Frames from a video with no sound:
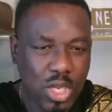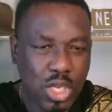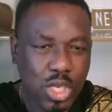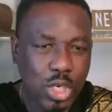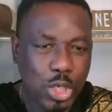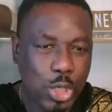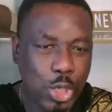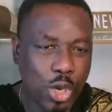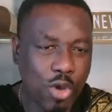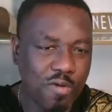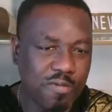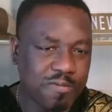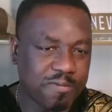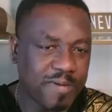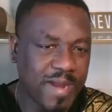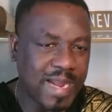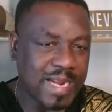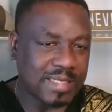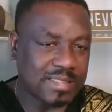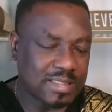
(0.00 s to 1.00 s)
low
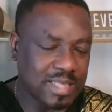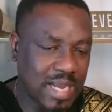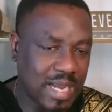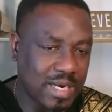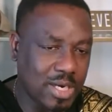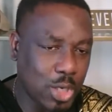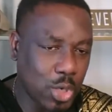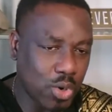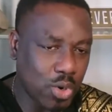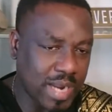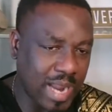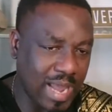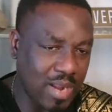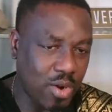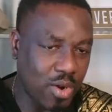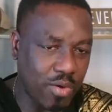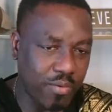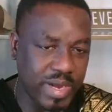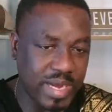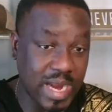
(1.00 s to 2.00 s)
fat and low
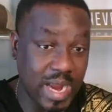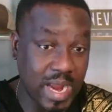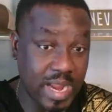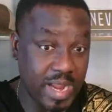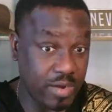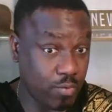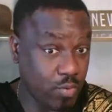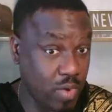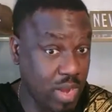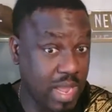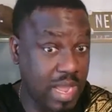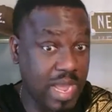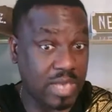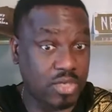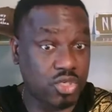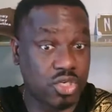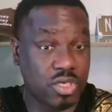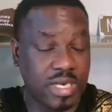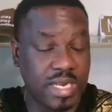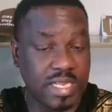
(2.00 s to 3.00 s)
calorie diet were
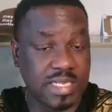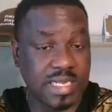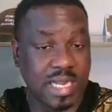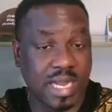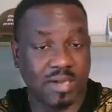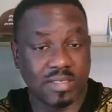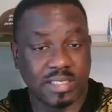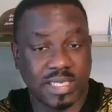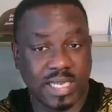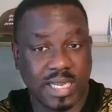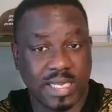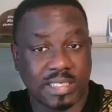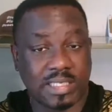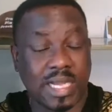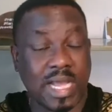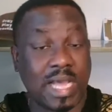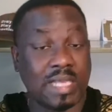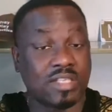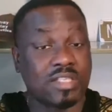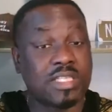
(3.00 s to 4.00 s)
actually touted
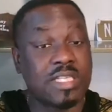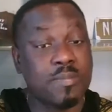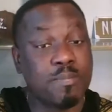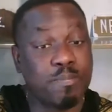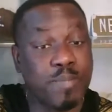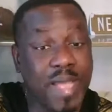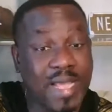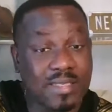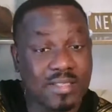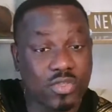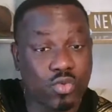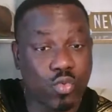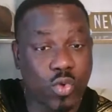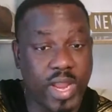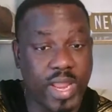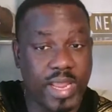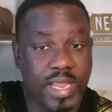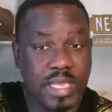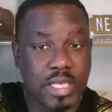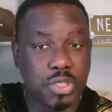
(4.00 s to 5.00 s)
as the best
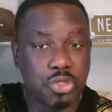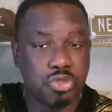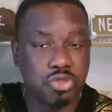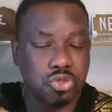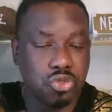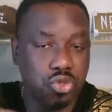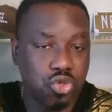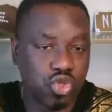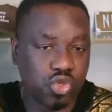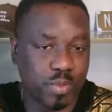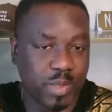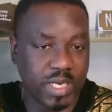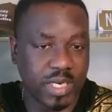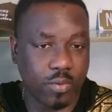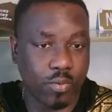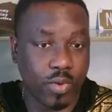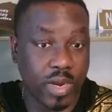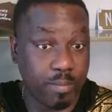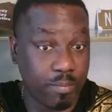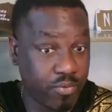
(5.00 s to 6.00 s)
way to lose body weight.